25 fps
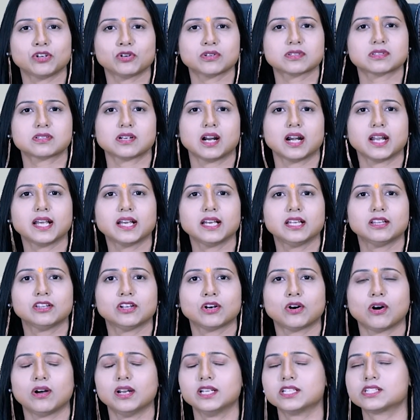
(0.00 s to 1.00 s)
you're studying in
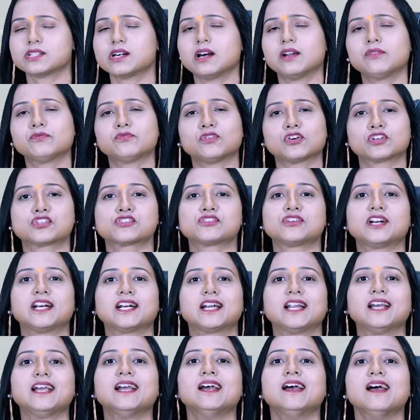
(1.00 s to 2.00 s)
the college,
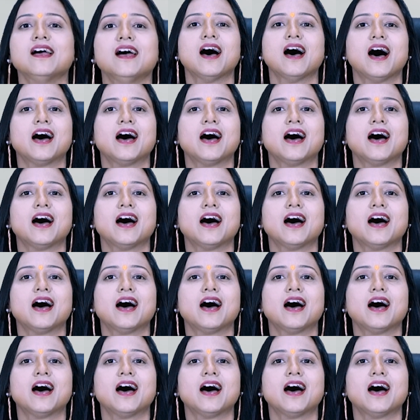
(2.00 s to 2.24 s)
unfortunately,